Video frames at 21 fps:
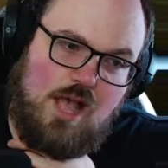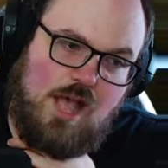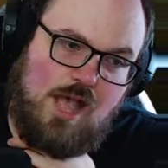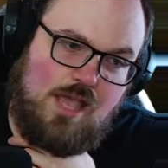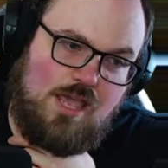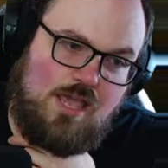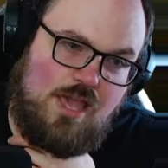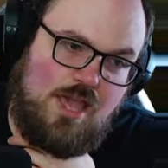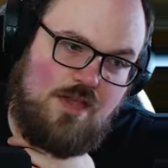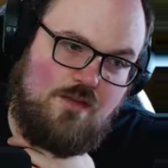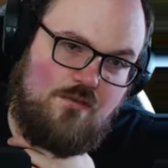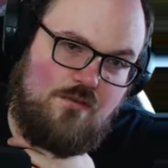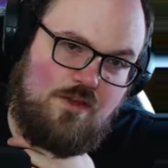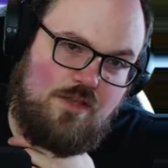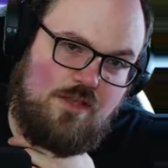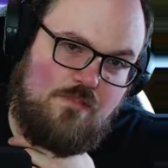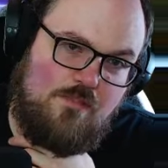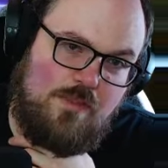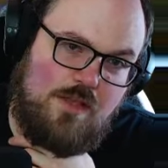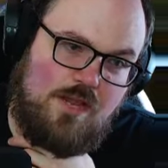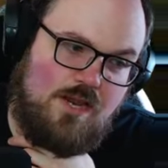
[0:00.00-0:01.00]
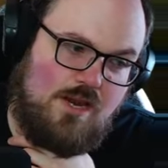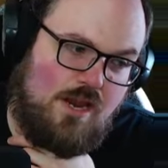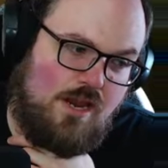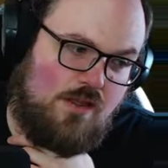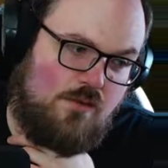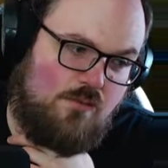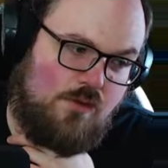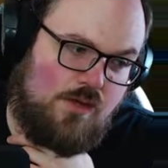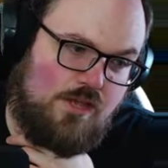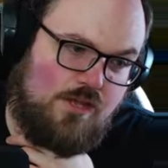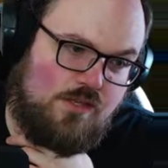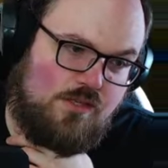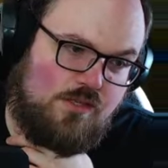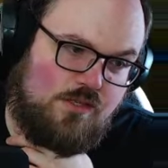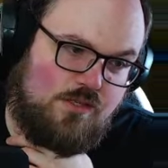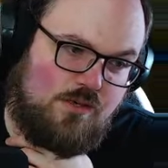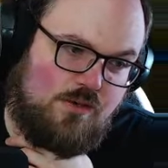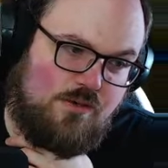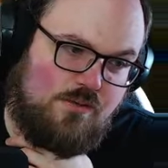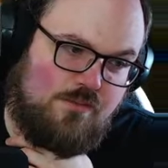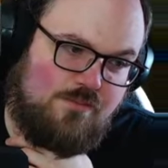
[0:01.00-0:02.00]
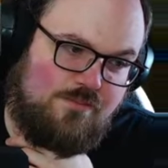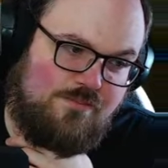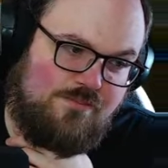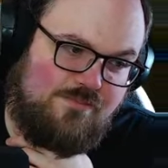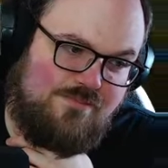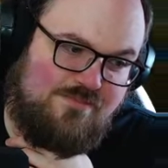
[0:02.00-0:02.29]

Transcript: I can't really beat it anyways, so...